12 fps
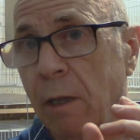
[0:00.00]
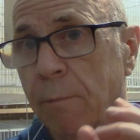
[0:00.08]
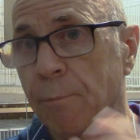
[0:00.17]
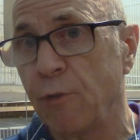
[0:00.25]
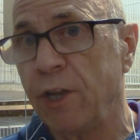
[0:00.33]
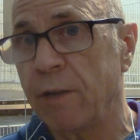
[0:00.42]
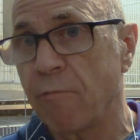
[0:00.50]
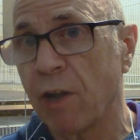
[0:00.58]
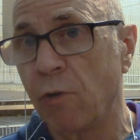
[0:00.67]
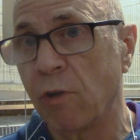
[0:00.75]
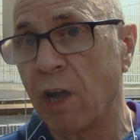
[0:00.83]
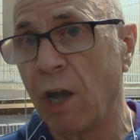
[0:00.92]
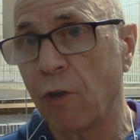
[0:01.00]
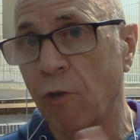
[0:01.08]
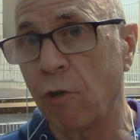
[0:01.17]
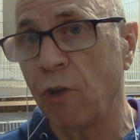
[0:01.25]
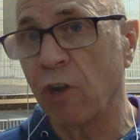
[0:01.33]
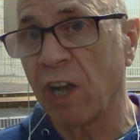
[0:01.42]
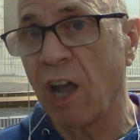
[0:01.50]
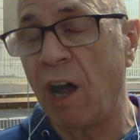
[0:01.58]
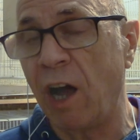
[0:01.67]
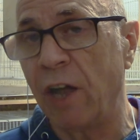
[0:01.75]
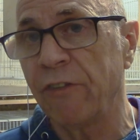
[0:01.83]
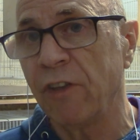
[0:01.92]
breeding record card, or on her
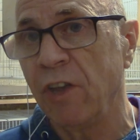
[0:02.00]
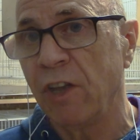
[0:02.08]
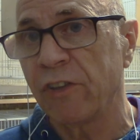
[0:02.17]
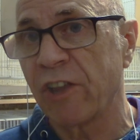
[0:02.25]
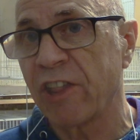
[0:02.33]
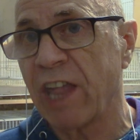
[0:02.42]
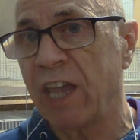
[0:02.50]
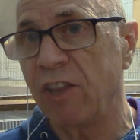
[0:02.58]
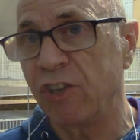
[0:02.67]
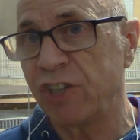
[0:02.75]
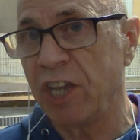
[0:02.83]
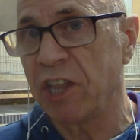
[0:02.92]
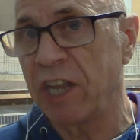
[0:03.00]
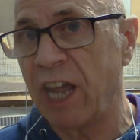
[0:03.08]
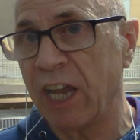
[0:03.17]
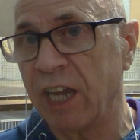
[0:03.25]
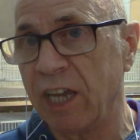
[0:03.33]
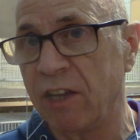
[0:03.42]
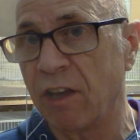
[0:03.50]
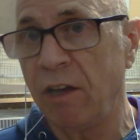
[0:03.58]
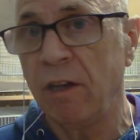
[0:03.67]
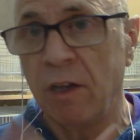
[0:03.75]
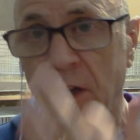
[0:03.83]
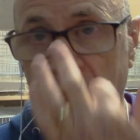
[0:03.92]
card, to say that she's an egg eater,
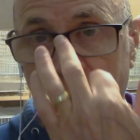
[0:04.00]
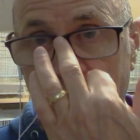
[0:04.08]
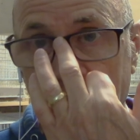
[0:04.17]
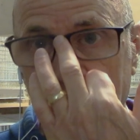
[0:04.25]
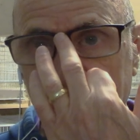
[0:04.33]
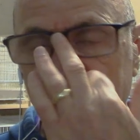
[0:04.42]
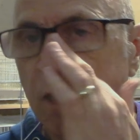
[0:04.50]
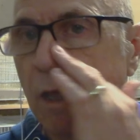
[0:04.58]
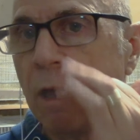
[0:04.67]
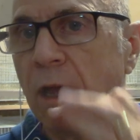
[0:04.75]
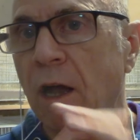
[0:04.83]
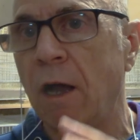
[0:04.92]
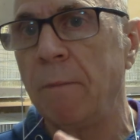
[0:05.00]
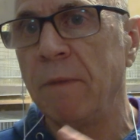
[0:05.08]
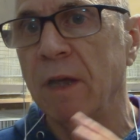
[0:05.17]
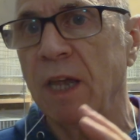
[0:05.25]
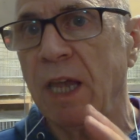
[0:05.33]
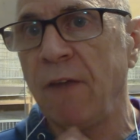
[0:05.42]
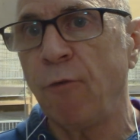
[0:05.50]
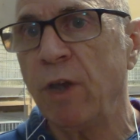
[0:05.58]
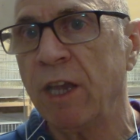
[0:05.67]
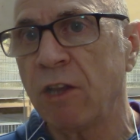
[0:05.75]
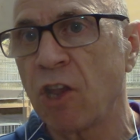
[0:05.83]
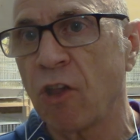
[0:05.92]
and if we
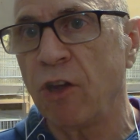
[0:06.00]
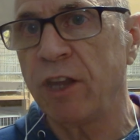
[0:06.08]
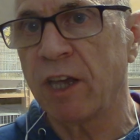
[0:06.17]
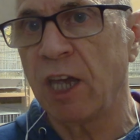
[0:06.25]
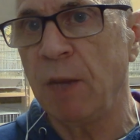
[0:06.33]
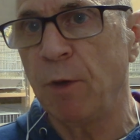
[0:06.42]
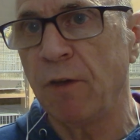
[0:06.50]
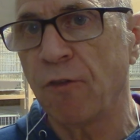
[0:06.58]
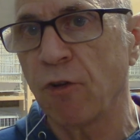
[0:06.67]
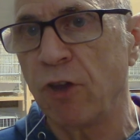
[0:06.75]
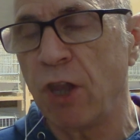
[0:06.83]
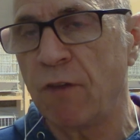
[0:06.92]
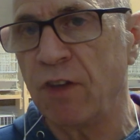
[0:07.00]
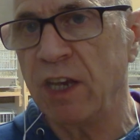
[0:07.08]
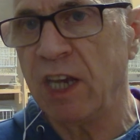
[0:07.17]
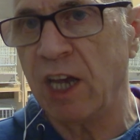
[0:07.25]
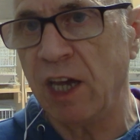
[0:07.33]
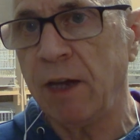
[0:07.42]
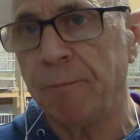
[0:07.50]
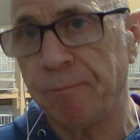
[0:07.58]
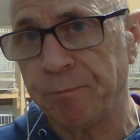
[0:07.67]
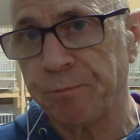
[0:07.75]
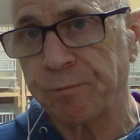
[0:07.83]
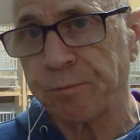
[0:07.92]
decide to keep her for another year,
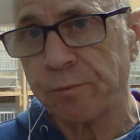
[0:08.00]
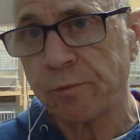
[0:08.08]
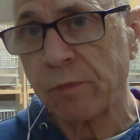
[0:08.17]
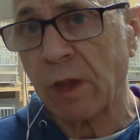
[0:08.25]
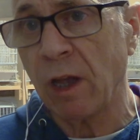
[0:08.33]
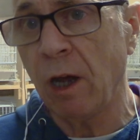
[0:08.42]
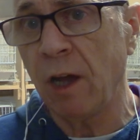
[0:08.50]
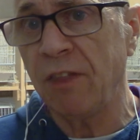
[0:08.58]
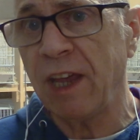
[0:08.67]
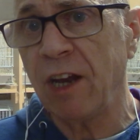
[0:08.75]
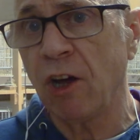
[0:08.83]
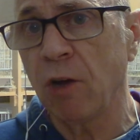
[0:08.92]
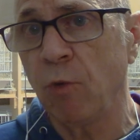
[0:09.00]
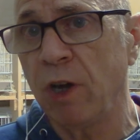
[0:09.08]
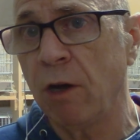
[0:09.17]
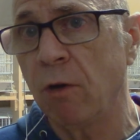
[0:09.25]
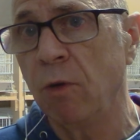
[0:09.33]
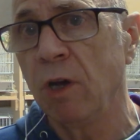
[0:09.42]
then I will,